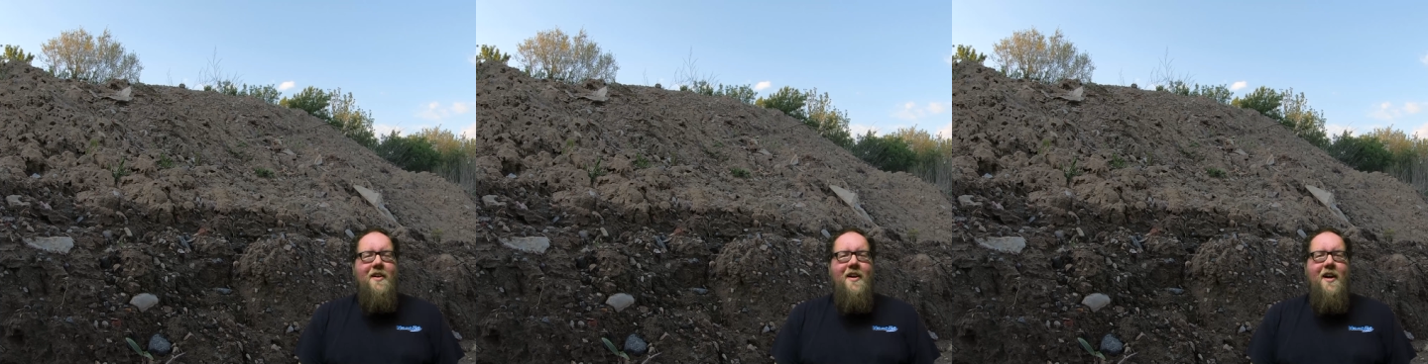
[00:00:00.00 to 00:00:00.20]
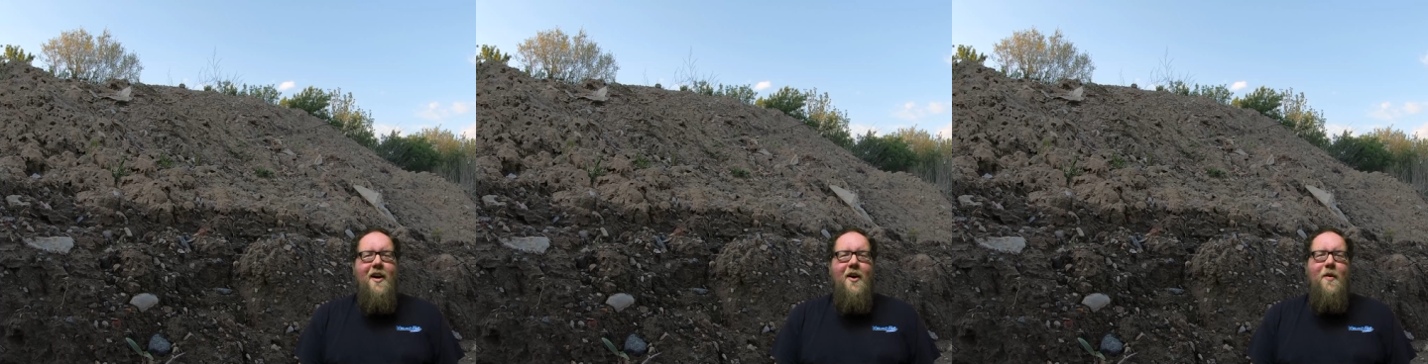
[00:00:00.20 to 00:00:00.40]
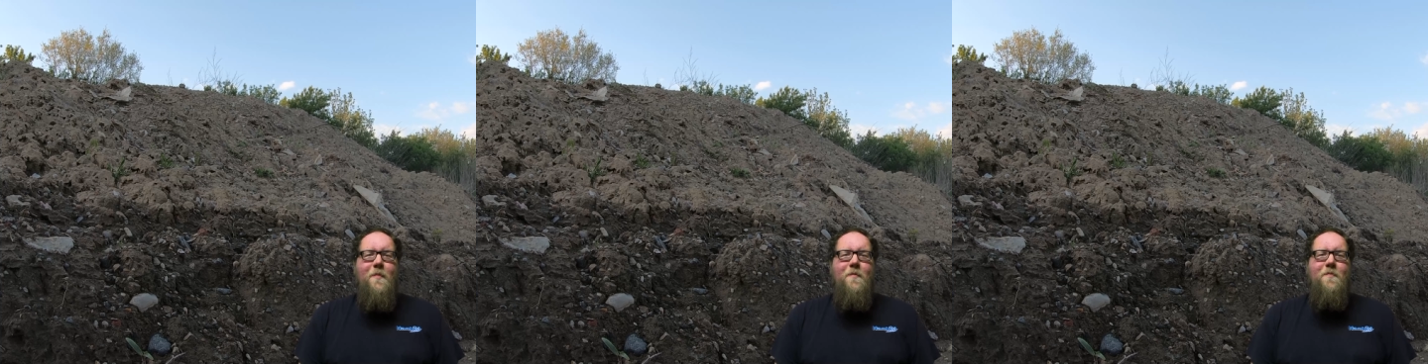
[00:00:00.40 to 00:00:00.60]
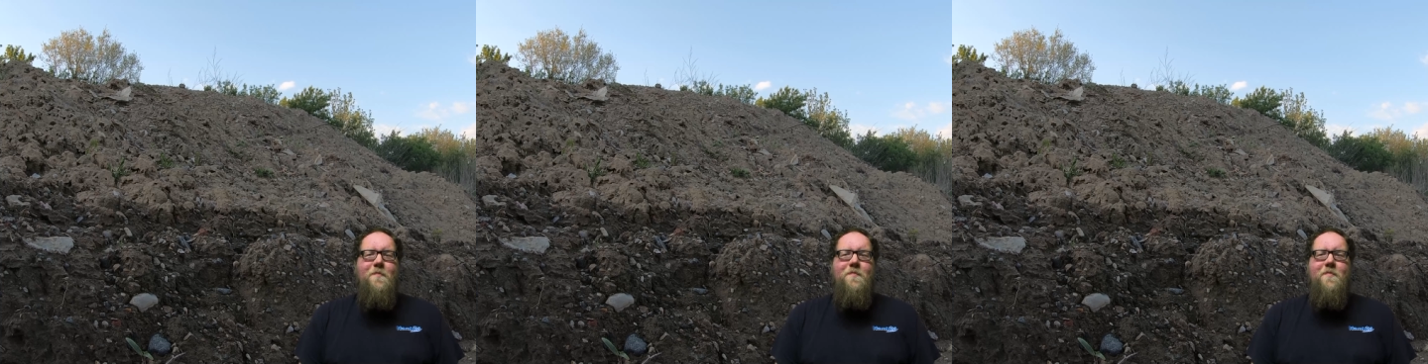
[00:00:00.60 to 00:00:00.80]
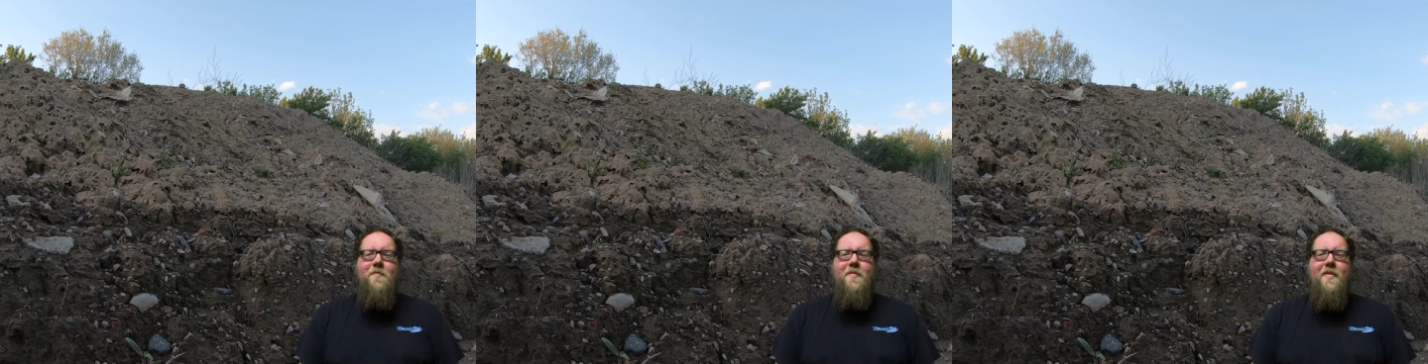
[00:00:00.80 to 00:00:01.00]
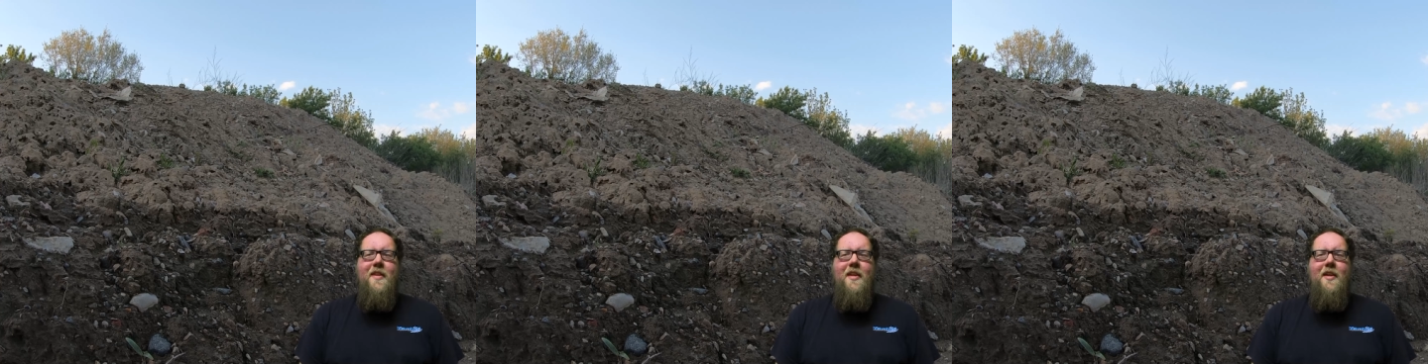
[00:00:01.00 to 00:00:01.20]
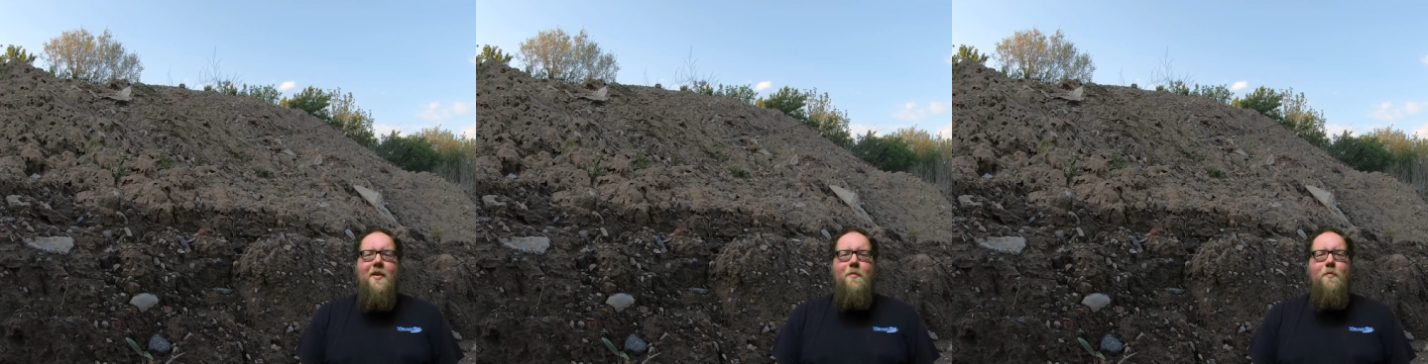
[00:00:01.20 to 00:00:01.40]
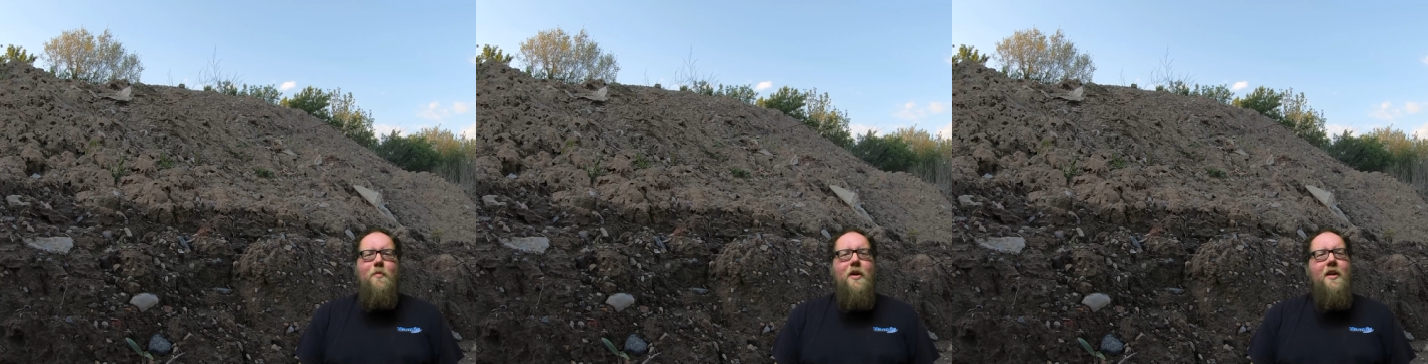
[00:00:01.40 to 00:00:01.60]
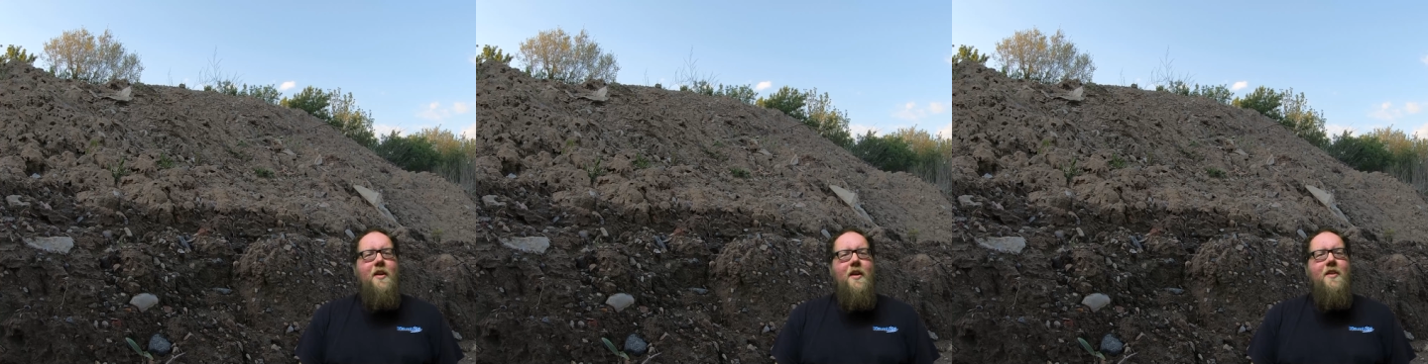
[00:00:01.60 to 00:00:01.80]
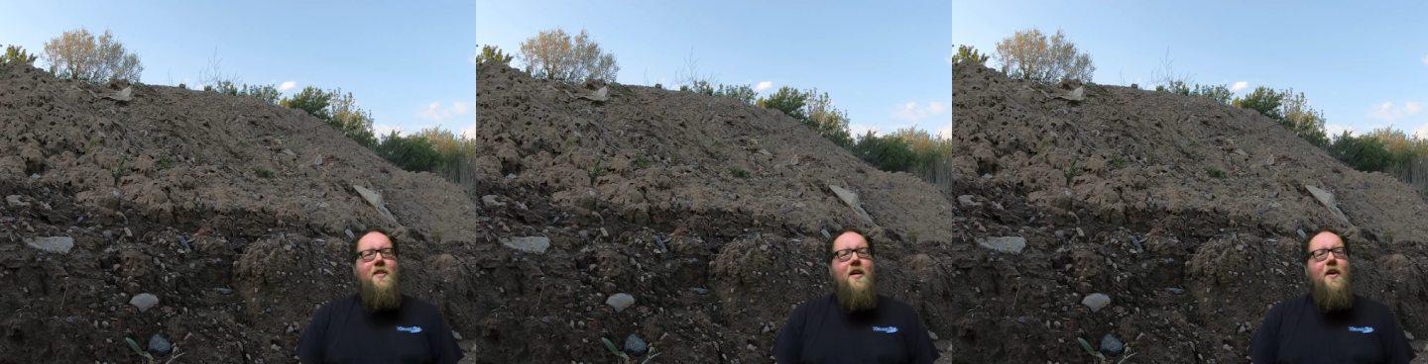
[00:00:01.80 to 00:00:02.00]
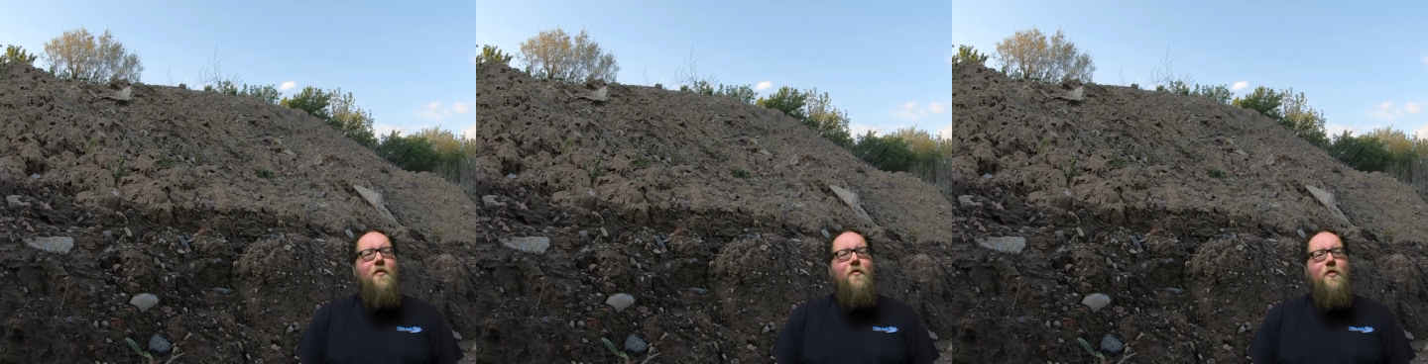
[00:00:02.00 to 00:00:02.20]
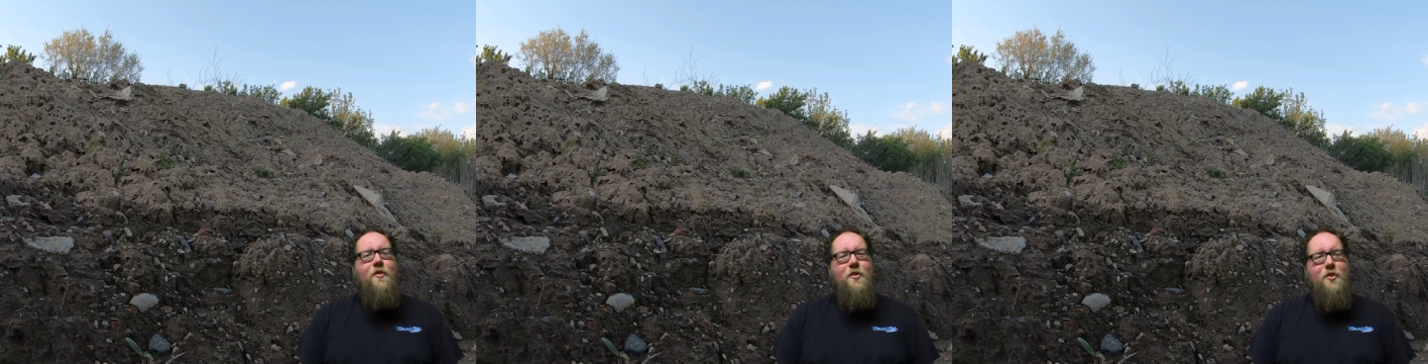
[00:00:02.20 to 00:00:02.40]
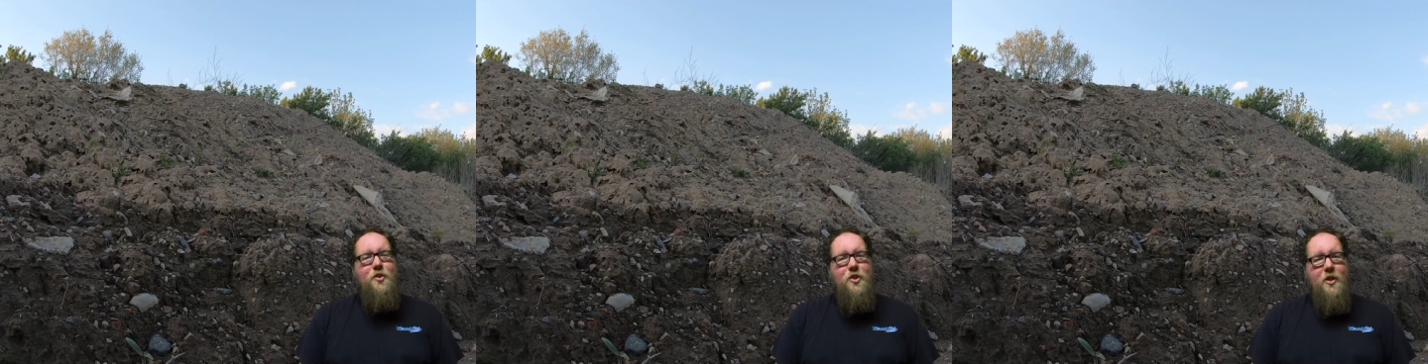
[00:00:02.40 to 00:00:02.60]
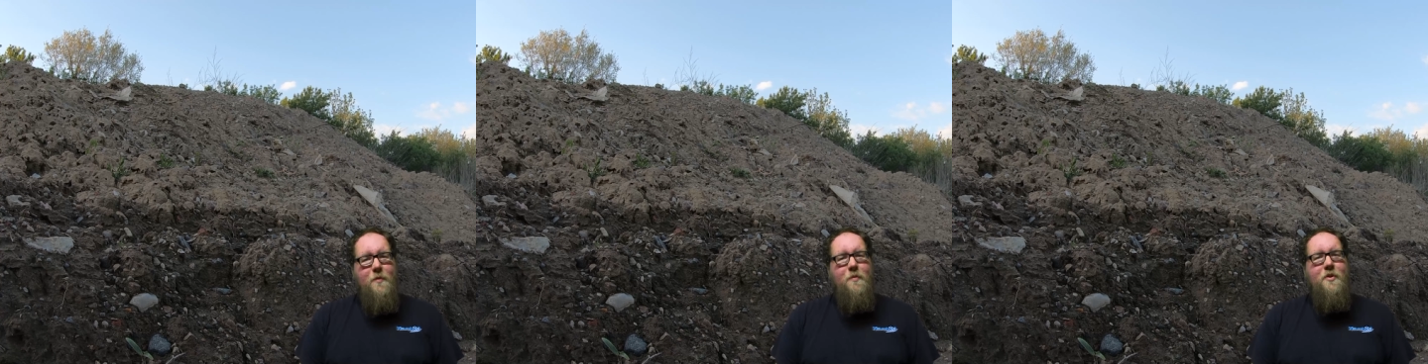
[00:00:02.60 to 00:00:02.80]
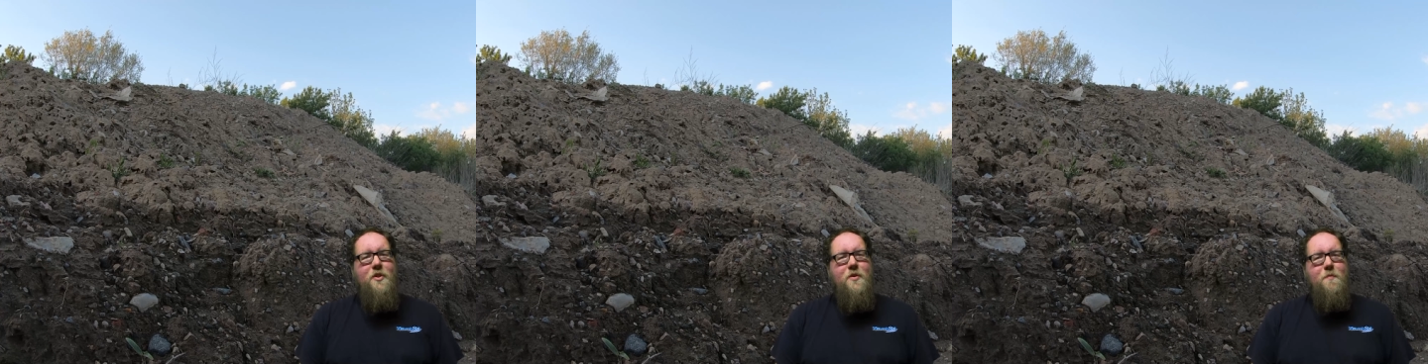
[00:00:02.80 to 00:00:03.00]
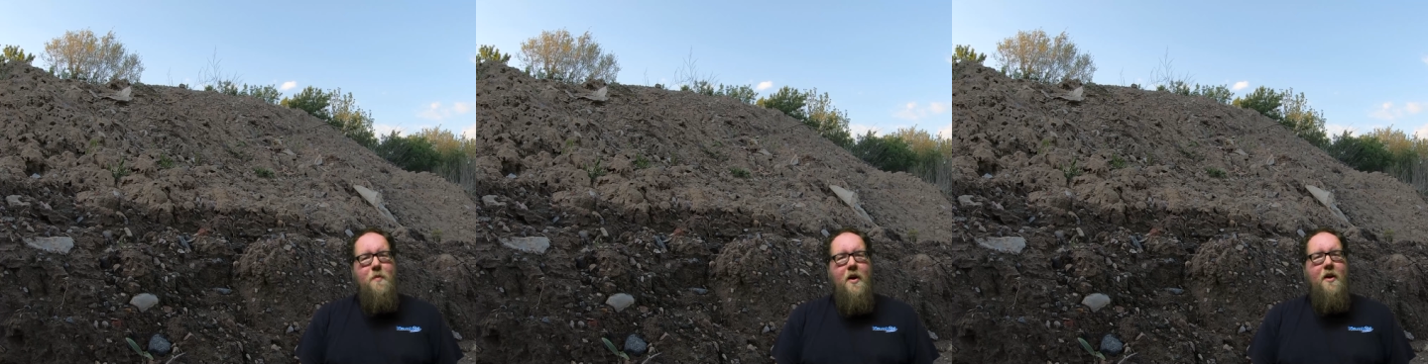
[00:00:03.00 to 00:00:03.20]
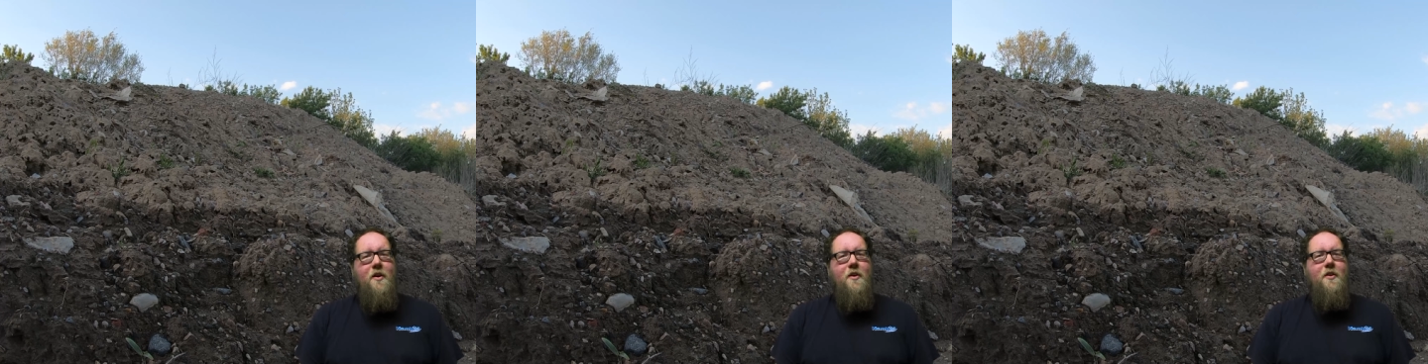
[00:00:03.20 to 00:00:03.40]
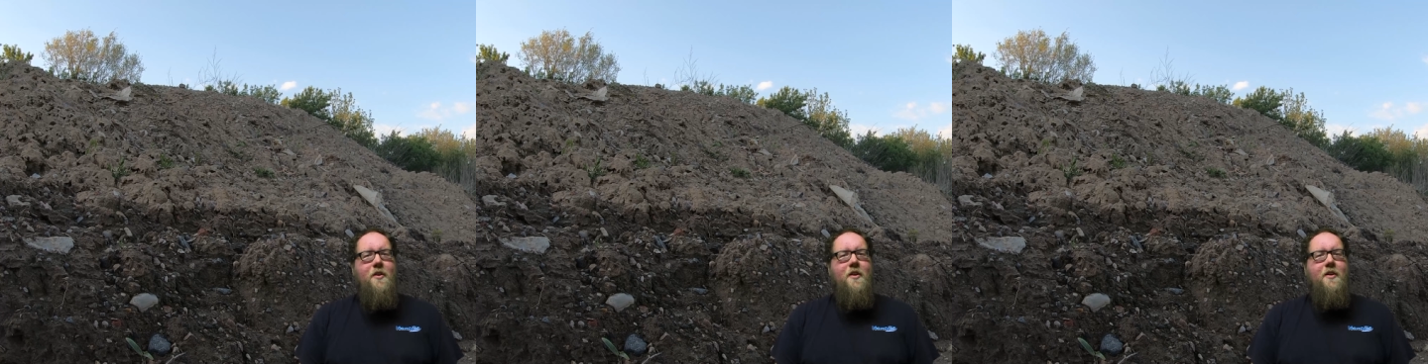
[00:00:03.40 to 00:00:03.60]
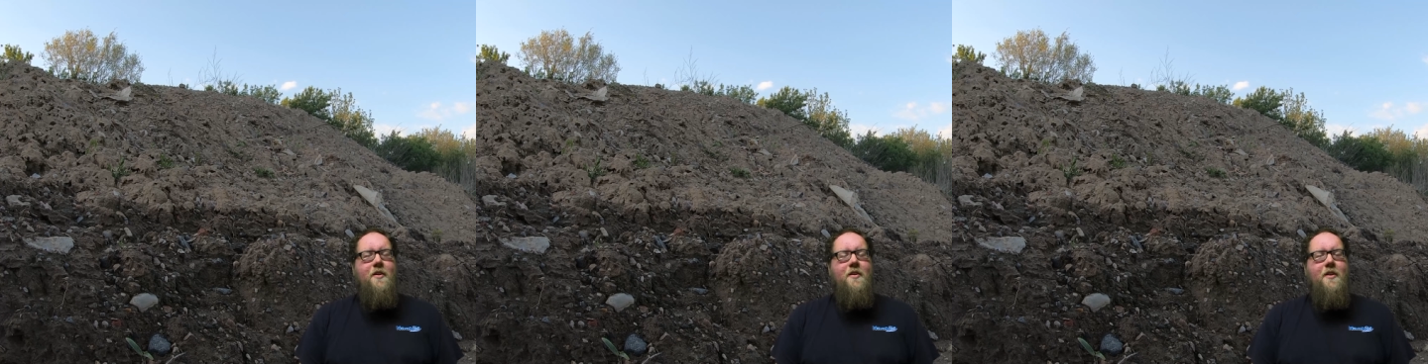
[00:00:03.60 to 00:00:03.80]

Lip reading: but it does have Jeep-inspired